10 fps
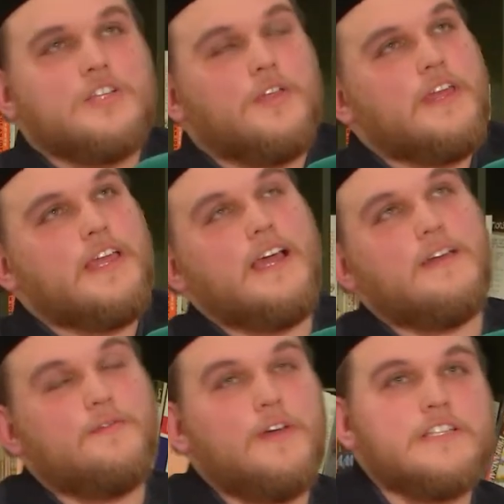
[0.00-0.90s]
So I think,
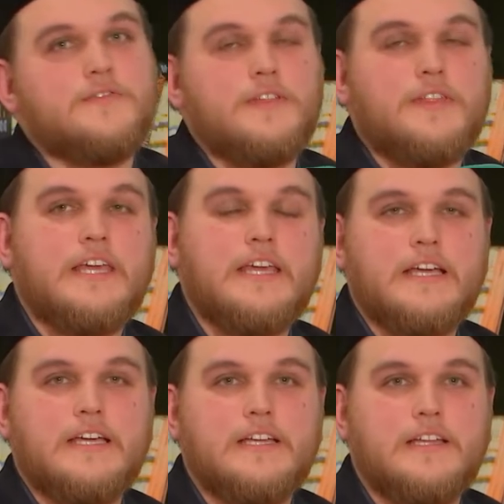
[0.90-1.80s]
firstly,
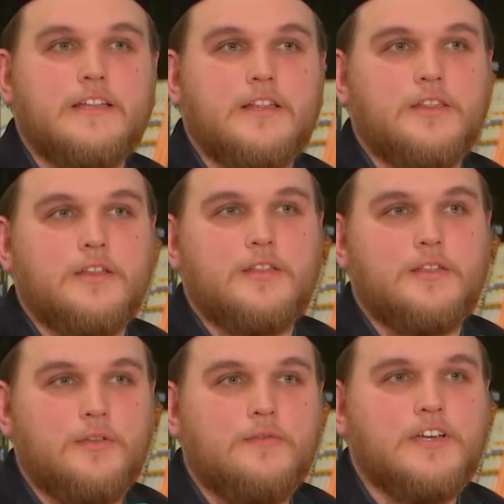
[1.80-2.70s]

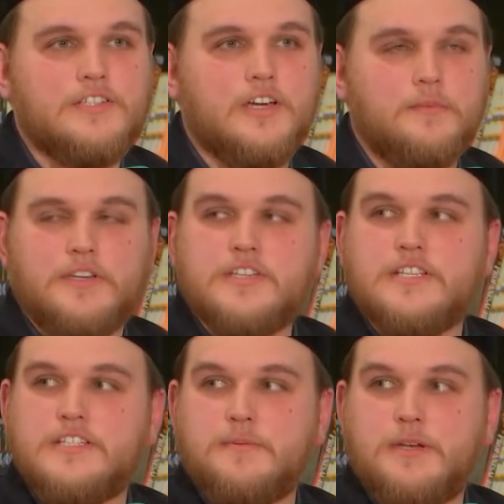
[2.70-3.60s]
the first argument does
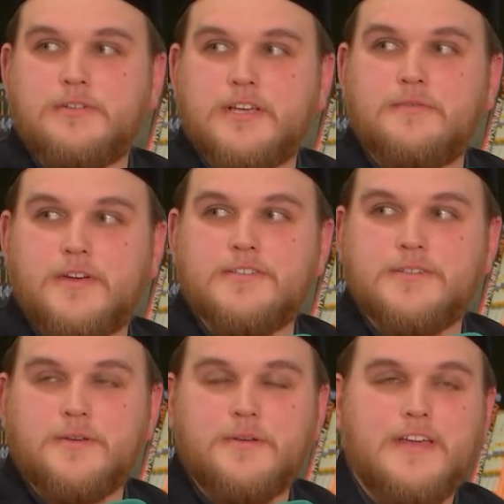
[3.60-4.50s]
need to be looked at first, though.